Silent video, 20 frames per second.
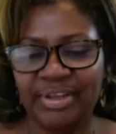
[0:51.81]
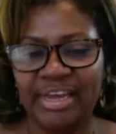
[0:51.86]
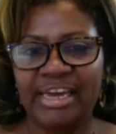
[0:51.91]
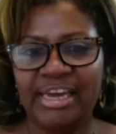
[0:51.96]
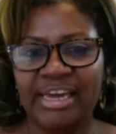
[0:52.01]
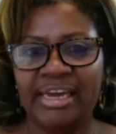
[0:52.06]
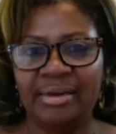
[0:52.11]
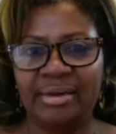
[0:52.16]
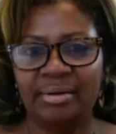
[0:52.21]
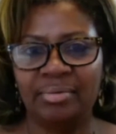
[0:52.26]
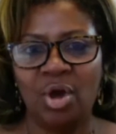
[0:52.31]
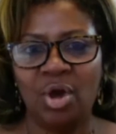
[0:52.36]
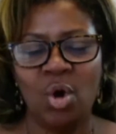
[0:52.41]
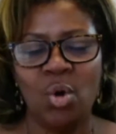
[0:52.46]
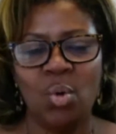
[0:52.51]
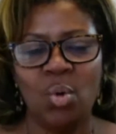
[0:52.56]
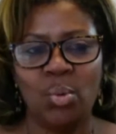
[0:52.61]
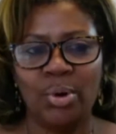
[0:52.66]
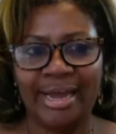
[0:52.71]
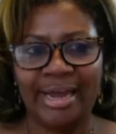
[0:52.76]
And
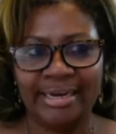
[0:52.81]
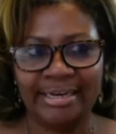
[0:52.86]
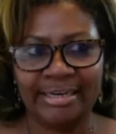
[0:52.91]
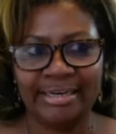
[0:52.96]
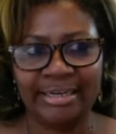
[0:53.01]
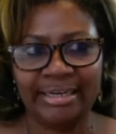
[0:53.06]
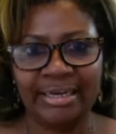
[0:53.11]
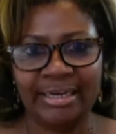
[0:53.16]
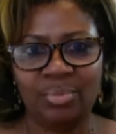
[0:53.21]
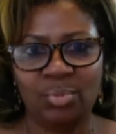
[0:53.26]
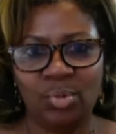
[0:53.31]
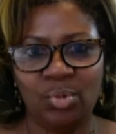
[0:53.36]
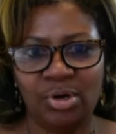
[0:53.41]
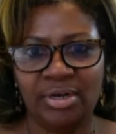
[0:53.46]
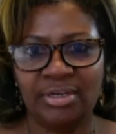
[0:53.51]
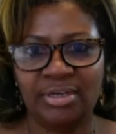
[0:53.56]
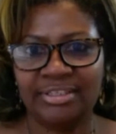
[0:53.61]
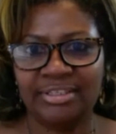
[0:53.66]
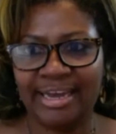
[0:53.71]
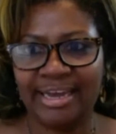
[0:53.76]
what I did
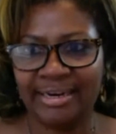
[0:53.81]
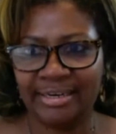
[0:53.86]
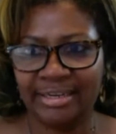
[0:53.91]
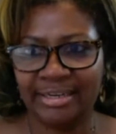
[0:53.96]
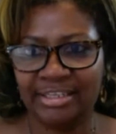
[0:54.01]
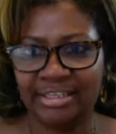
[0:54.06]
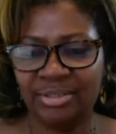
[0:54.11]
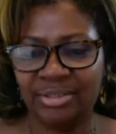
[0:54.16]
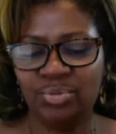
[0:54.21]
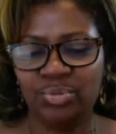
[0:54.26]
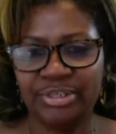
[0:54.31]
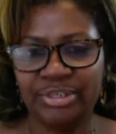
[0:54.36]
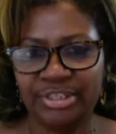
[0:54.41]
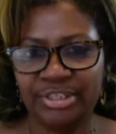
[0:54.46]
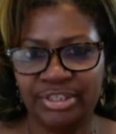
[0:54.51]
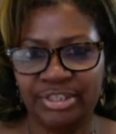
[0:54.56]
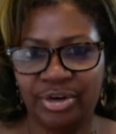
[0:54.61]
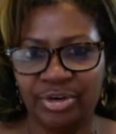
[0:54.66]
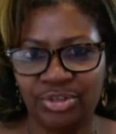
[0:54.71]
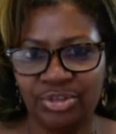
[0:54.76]
was I did some
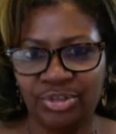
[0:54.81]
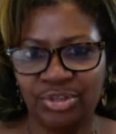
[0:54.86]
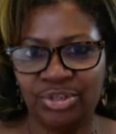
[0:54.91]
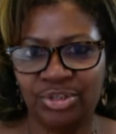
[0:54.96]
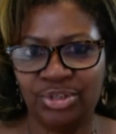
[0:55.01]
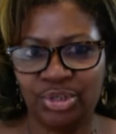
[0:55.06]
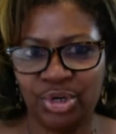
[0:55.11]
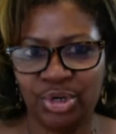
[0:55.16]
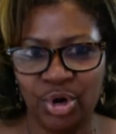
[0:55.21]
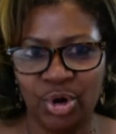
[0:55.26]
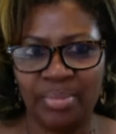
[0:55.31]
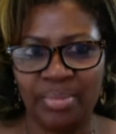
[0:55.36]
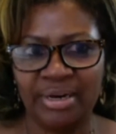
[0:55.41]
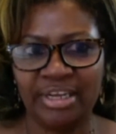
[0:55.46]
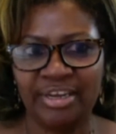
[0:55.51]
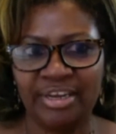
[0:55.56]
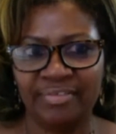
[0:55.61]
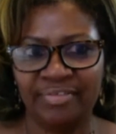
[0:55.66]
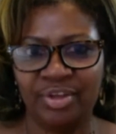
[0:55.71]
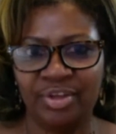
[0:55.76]
research to determine
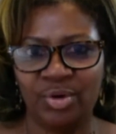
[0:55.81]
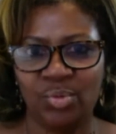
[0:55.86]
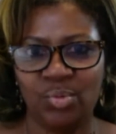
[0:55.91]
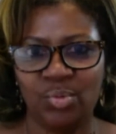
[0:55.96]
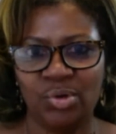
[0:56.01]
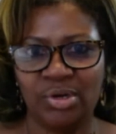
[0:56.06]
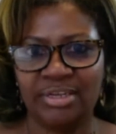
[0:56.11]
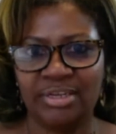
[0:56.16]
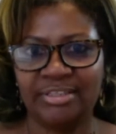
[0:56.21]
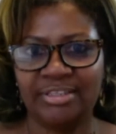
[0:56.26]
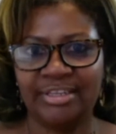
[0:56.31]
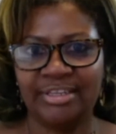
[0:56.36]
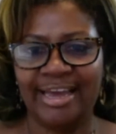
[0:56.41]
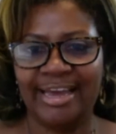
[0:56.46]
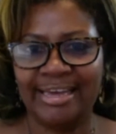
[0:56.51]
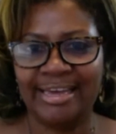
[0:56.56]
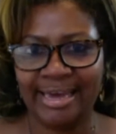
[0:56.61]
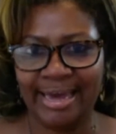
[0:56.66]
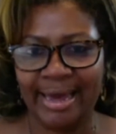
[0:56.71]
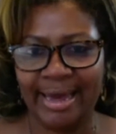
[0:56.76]
if there was
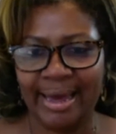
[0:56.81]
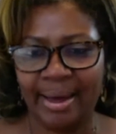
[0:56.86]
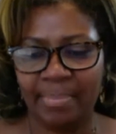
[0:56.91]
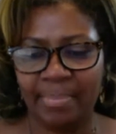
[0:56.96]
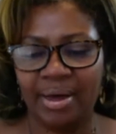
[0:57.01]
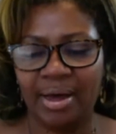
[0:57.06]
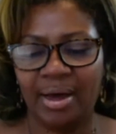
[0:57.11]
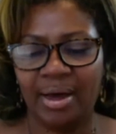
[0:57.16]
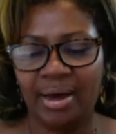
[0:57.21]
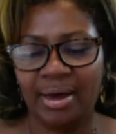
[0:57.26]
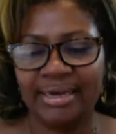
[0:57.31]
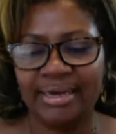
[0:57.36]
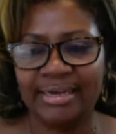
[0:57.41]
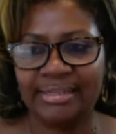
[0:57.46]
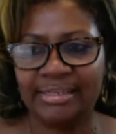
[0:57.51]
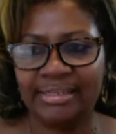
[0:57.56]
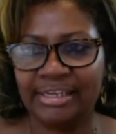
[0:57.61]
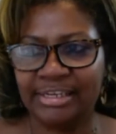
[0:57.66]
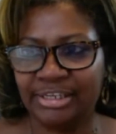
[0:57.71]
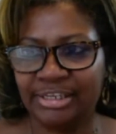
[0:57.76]
a gap uh, in
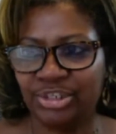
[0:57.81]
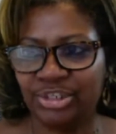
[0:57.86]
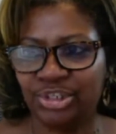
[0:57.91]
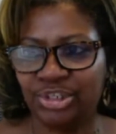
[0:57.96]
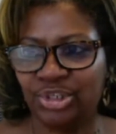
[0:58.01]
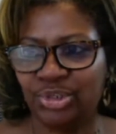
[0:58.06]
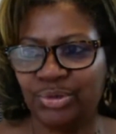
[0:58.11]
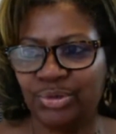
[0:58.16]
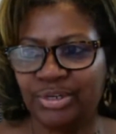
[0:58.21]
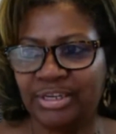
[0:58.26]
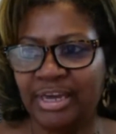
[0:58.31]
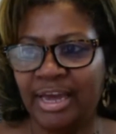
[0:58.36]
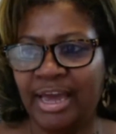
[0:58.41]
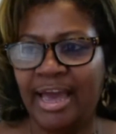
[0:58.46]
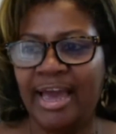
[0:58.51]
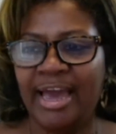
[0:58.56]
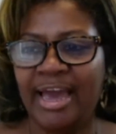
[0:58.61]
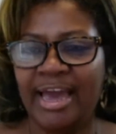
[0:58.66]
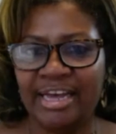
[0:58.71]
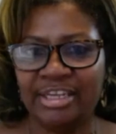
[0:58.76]
the industry
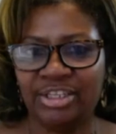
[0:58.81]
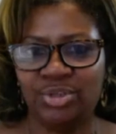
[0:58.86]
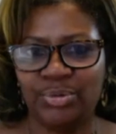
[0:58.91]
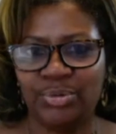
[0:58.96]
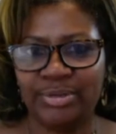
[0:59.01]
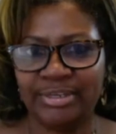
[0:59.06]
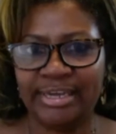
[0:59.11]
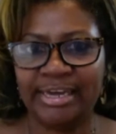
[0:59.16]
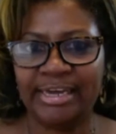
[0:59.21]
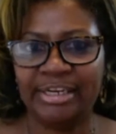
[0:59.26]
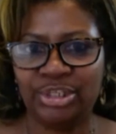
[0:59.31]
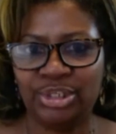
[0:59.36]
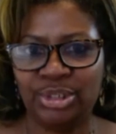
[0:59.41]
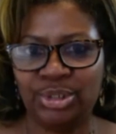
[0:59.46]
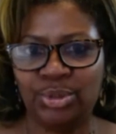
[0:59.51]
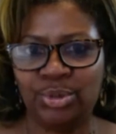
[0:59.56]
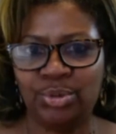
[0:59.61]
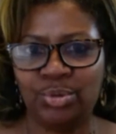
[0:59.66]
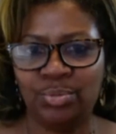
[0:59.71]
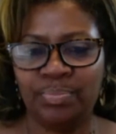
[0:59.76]
as related
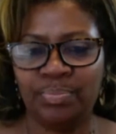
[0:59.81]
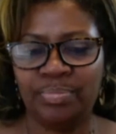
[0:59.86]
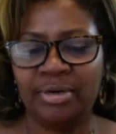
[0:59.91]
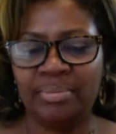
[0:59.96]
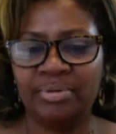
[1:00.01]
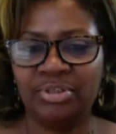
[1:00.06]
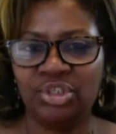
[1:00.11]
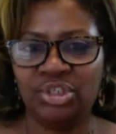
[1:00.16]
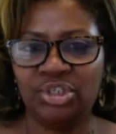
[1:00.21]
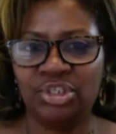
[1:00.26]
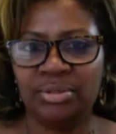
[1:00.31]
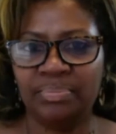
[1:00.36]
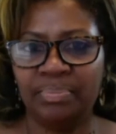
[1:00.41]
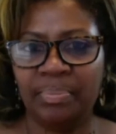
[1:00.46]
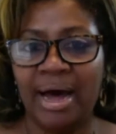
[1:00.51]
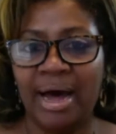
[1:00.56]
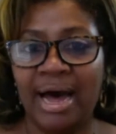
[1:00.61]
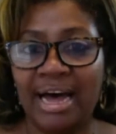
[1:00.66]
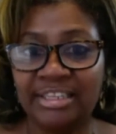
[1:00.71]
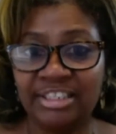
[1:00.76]
to publishing
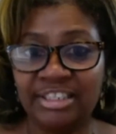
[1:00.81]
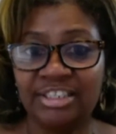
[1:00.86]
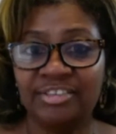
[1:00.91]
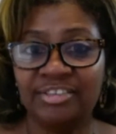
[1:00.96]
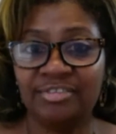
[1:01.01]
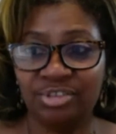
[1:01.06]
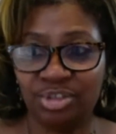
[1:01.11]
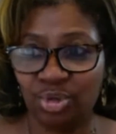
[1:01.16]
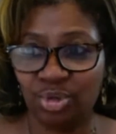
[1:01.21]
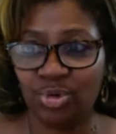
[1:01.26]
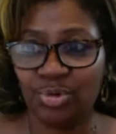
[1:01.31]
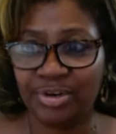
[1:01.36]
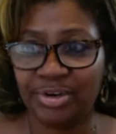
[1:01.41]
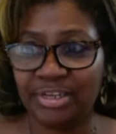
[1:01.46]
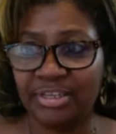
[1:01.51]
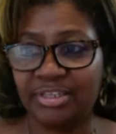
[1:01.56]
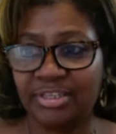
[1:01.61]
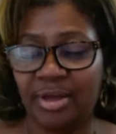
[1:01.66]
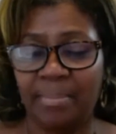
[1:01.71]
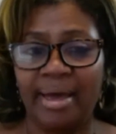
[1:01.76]
positive
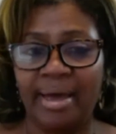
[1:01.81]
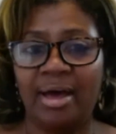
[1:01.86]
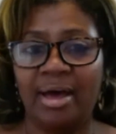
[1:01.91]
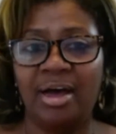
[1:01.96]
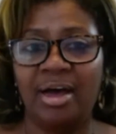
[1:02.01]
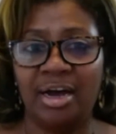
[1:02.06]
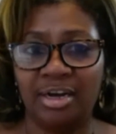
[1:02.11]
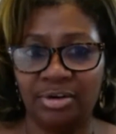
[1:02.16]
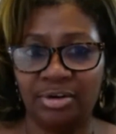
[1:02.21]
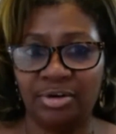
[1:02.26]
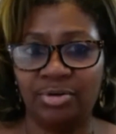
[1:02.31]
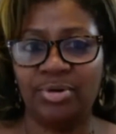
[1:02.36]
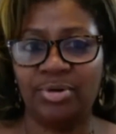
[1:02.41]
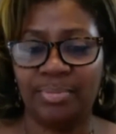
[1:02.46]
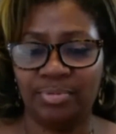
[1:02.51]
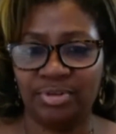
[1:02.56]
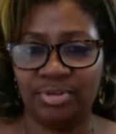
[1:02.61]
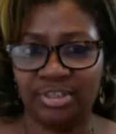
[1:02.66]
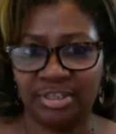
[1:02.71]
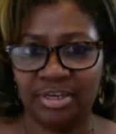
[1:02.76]
stories about
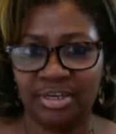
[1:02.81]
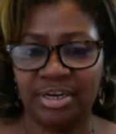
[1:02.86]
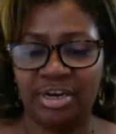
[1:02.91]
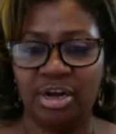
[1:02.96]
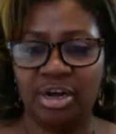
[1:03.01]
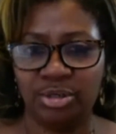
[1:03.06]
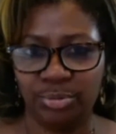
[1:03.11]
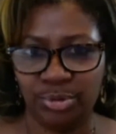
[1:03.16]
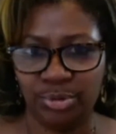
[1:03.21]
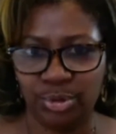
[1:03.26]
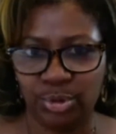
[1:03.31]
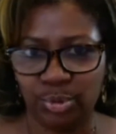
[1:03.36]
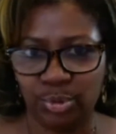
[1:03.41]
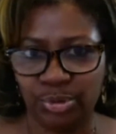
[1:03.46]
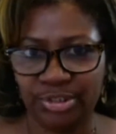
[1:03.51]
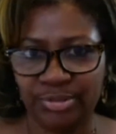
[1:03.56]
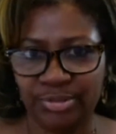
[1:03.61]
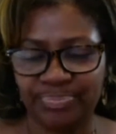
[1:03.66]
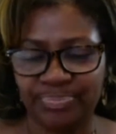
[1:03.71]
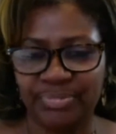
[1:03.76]
underrepresented
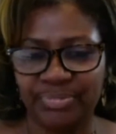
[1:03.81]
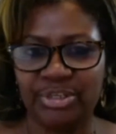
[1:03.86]
entrepreneurs.